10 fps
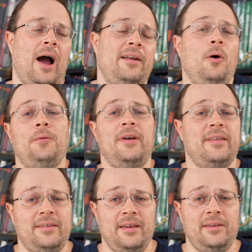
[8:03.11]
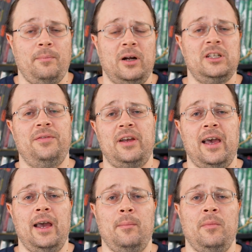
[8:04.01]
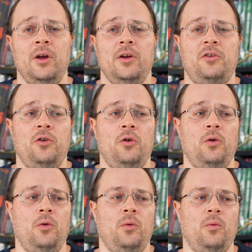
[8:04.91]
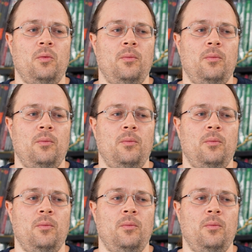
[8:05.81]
I don't think this is much of a game to